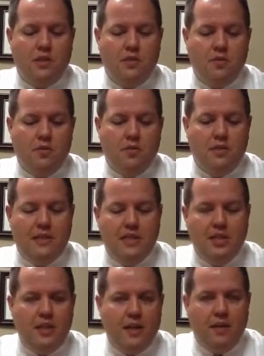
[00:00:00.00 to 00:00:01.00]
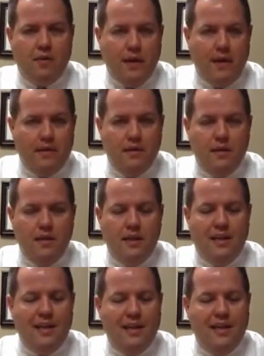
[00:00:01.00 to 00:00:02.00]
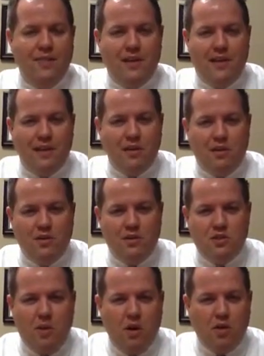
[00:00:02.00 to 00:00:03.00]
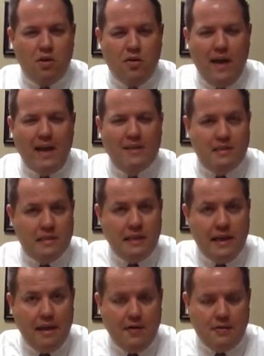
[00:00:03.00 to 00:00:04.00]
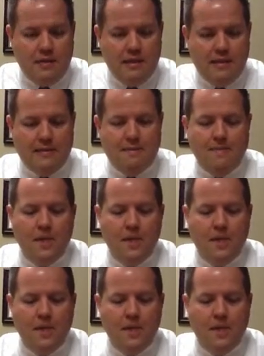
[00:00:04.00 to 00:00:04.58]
to degenerate, and it can even get small cracks and tears in it.